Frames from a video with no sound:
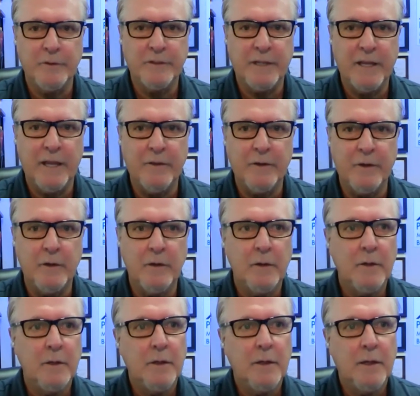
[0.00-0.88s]
it
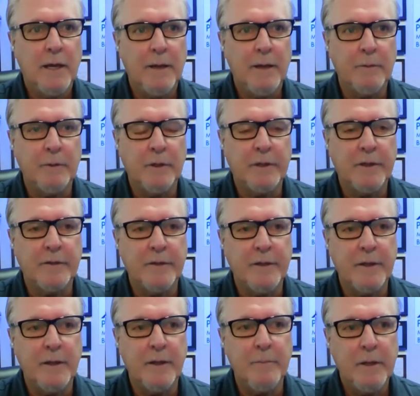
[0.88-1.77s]
together. I would look at
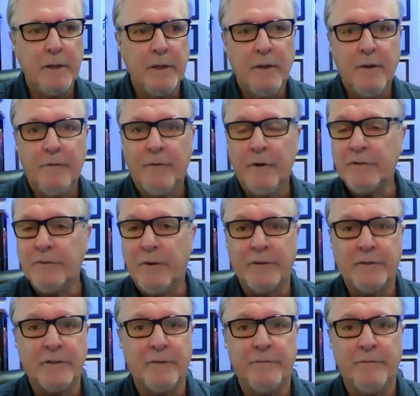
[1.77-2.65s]
them. First of
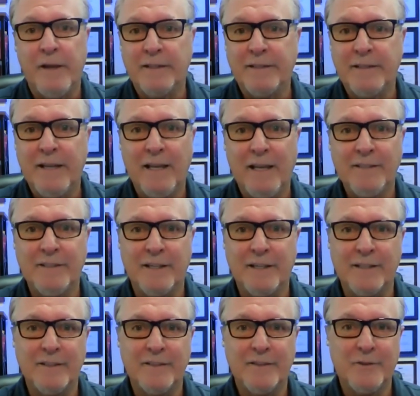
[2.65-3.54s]
all, it's a
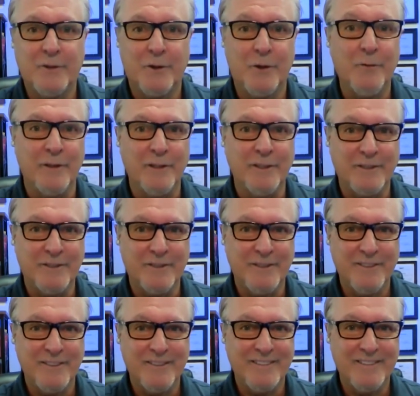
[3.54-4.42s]
fantastic
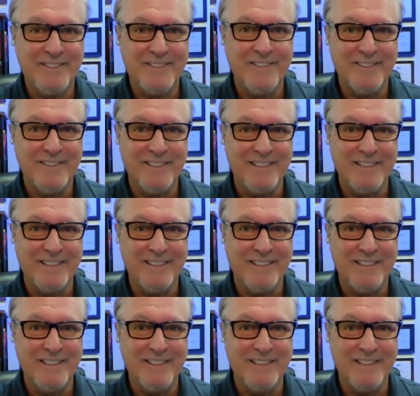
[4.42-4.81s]
service to